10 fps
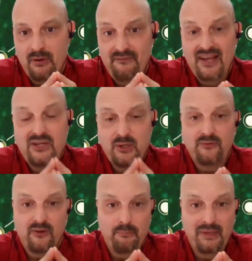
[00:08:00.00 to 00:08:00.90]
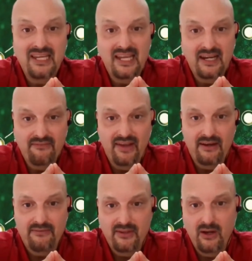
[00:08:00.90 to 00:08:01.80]
prevent you from being
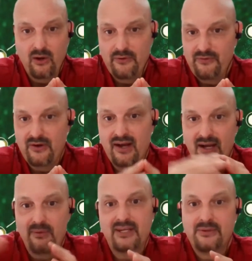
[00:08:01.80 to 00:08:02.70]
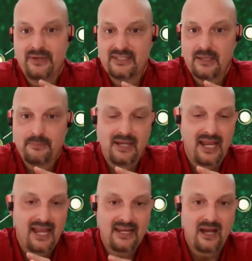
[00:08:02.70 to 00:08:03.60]
innovative. If you're not going to accept a
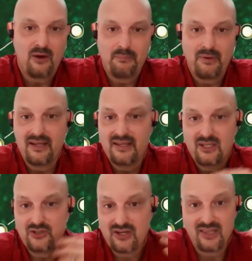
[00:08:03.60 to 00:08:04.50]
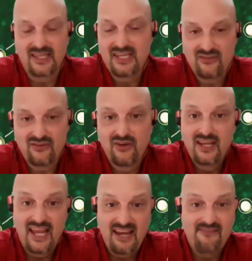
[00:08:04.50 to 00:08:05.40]
handout, but you should at least
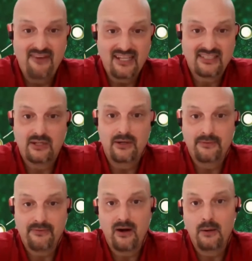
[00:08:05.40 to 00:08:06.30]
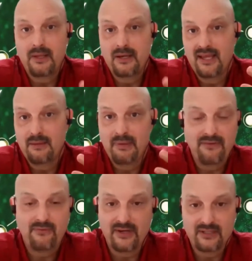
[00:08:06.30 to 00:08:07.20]
invest in your farm and
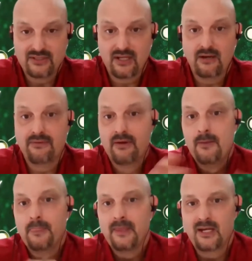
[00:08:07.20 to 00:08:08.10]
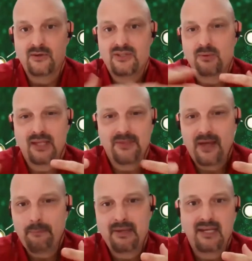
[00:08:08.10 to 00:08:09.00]
pay for it yourself. Don't let
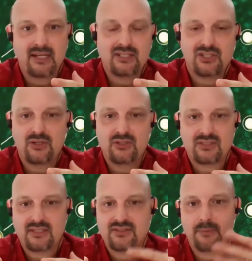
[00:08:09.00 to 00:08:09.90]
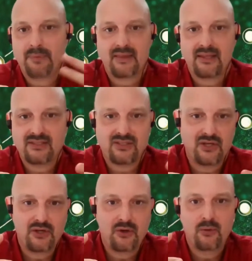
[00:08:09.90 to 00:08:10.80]
that be an excuse of something that's
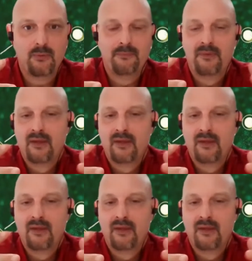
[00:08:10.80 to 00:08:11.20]
new